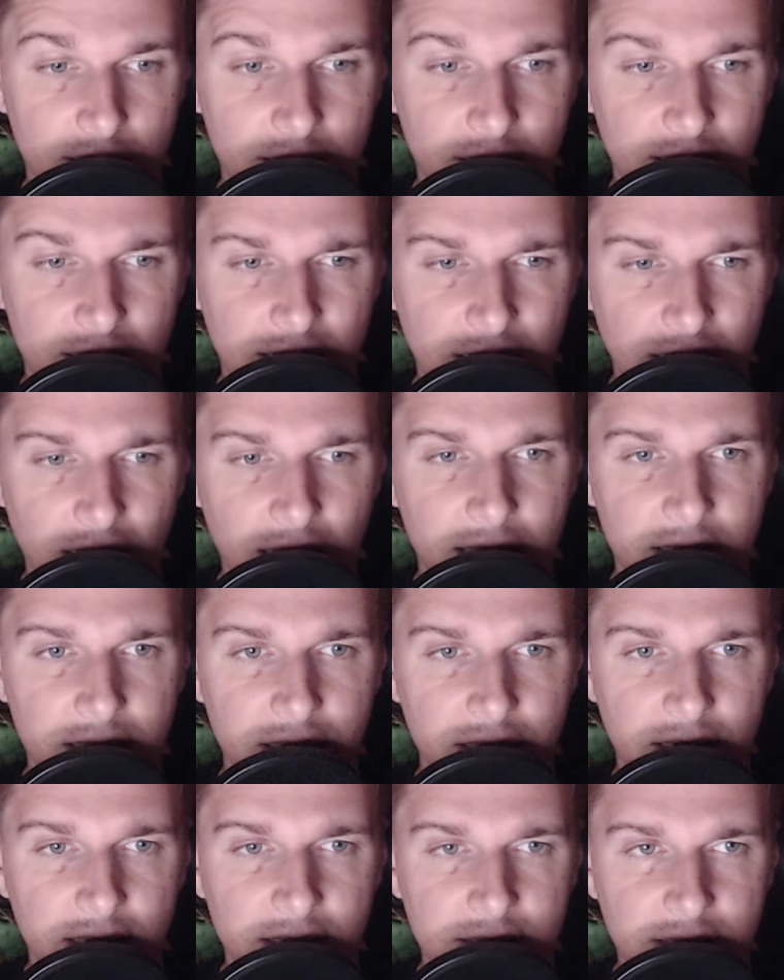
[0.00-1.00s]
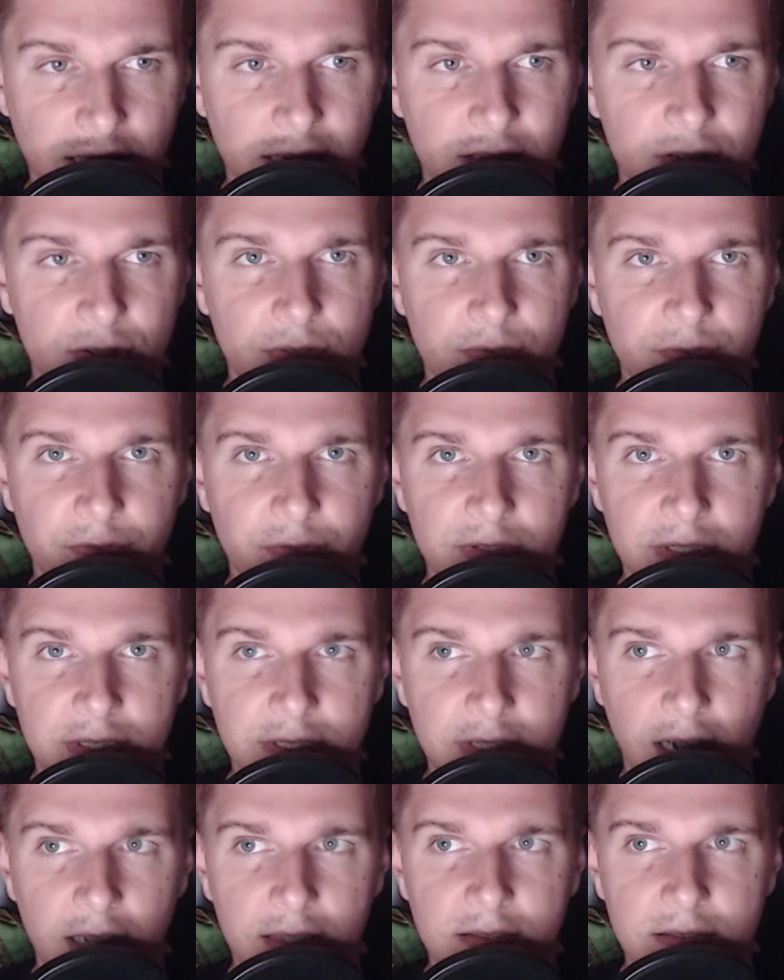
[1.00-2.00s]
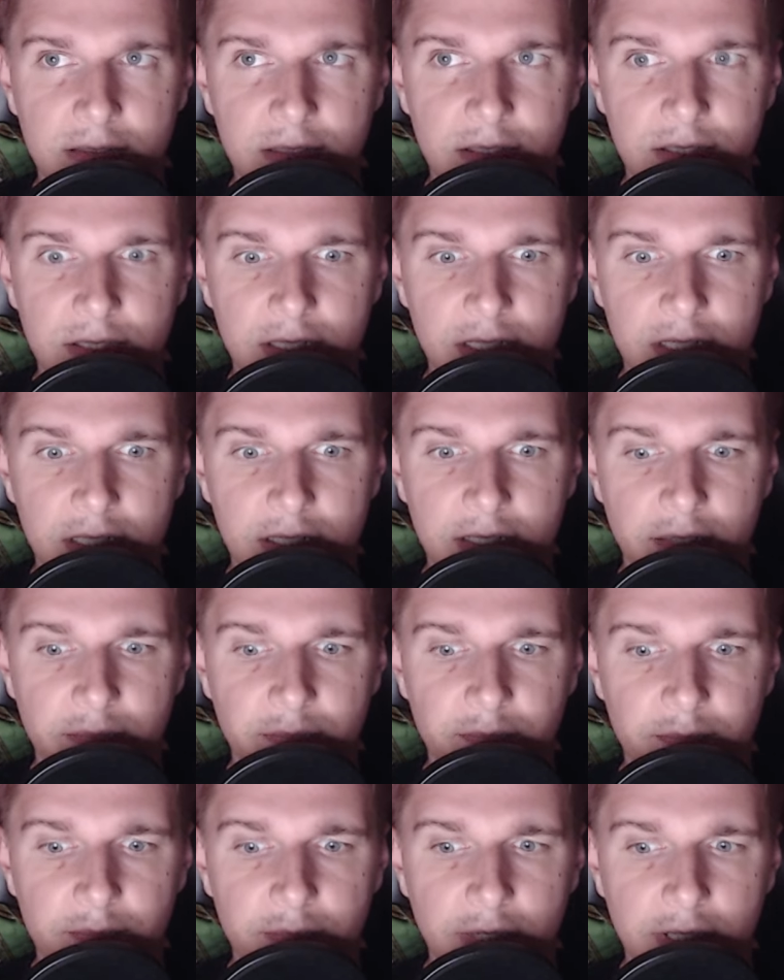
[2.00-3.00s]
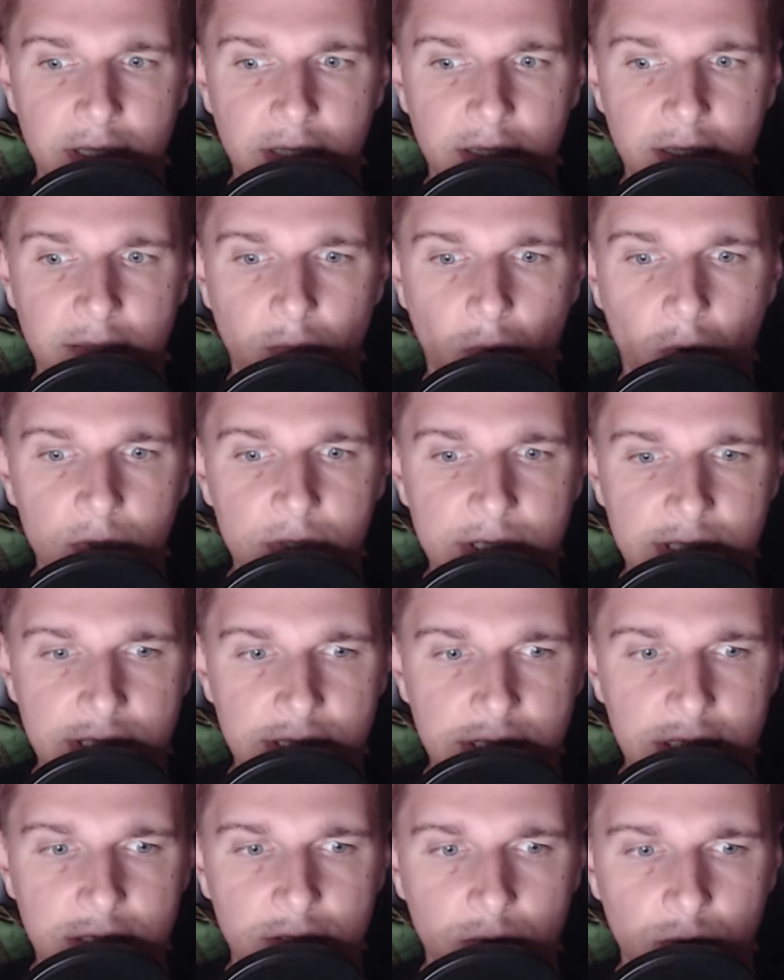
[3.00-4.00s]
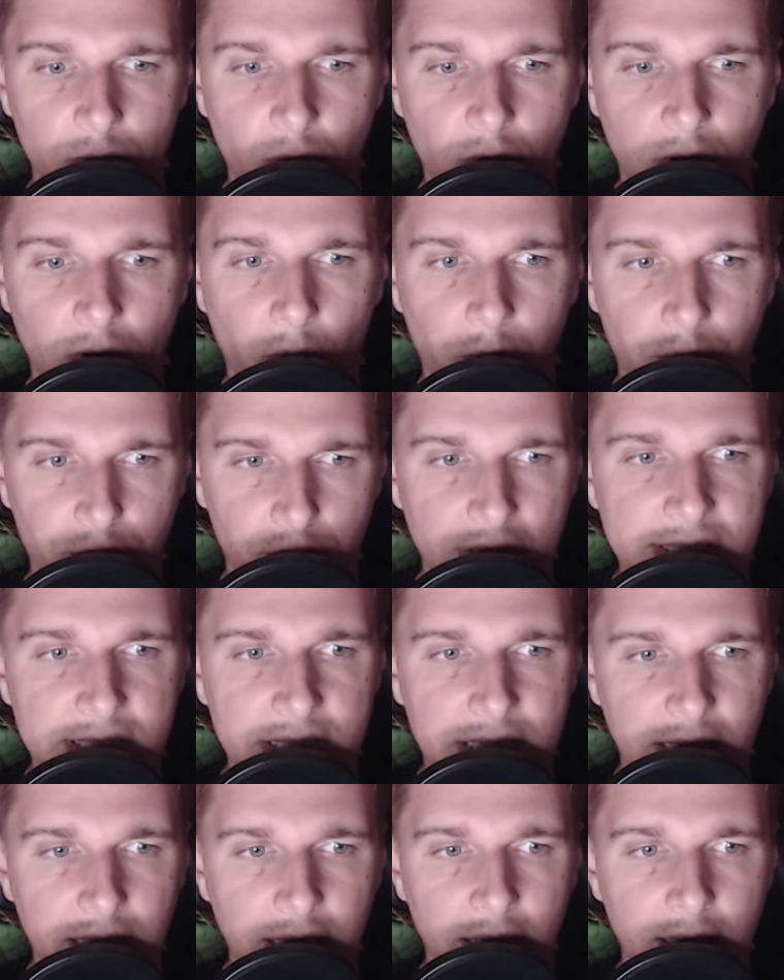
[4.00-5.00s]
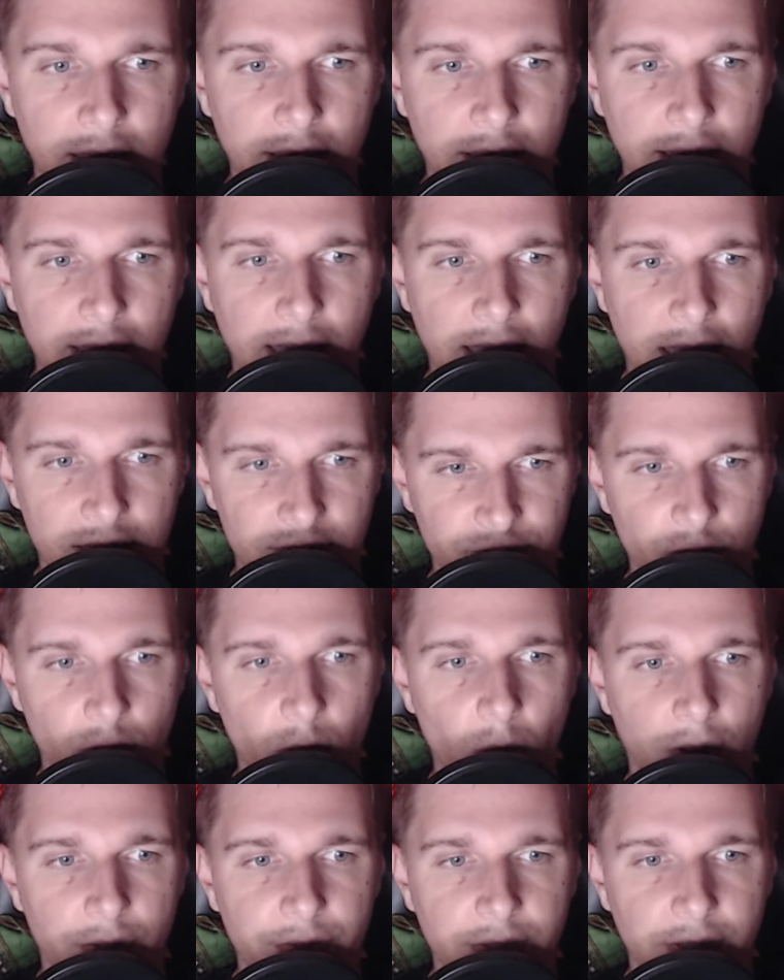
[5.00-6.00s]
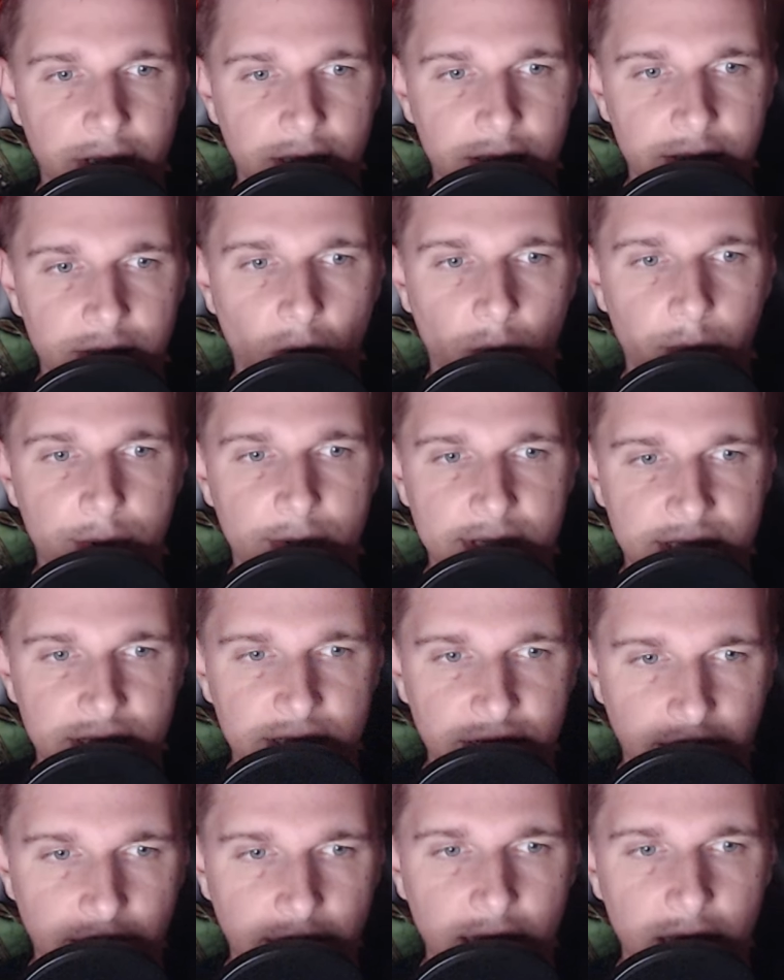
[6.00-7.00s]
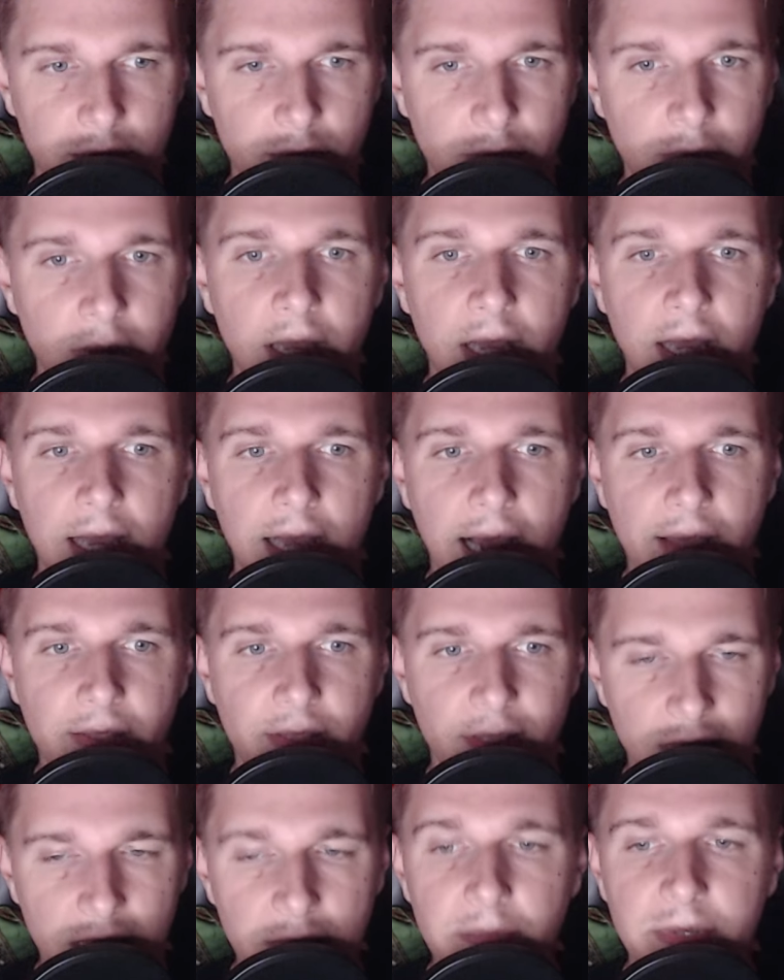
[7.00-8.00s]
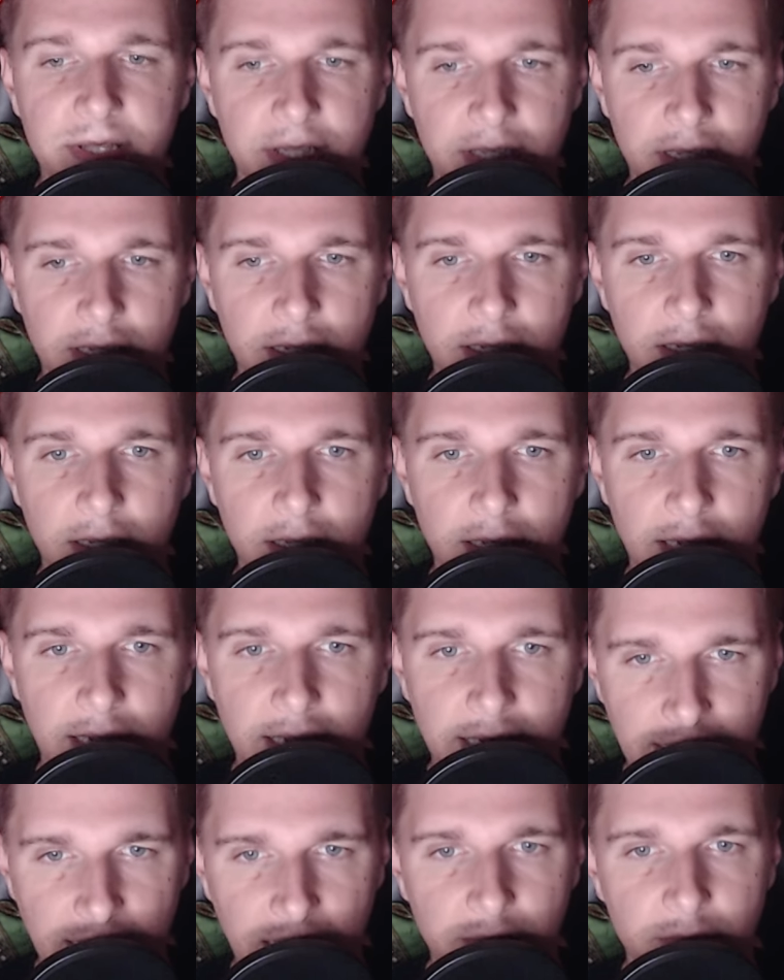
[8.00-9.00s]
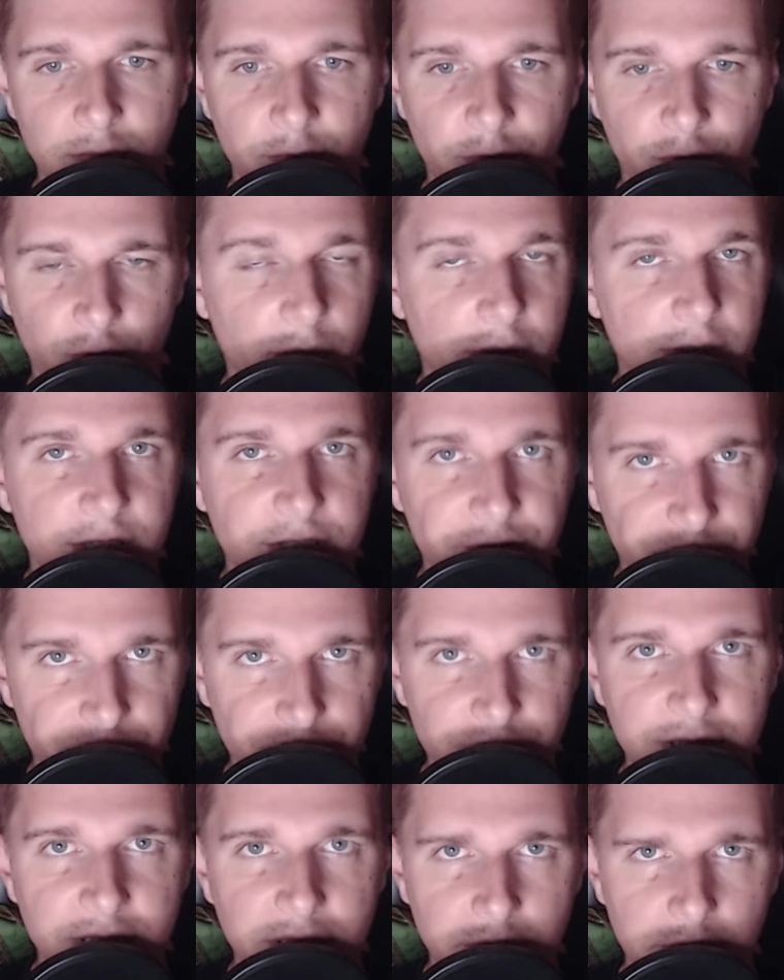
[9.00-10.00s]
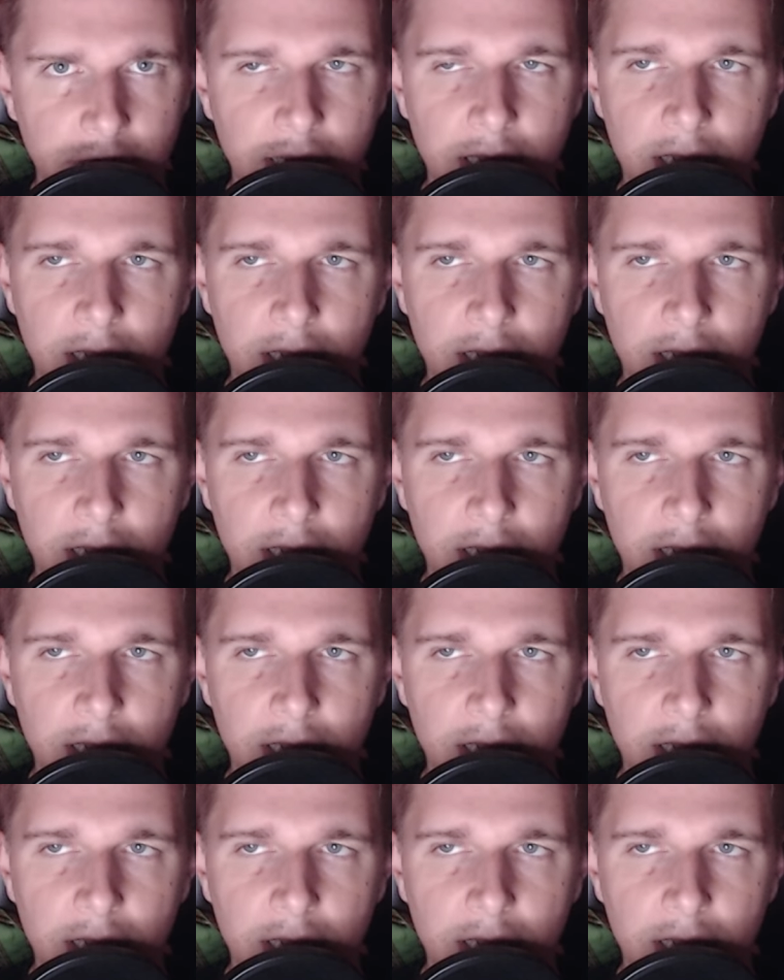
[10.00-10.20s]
yeah, he had hatred for the Titans, the the the, the monsters who were oppressing everyone and oppressing him and limiting him from his freedom.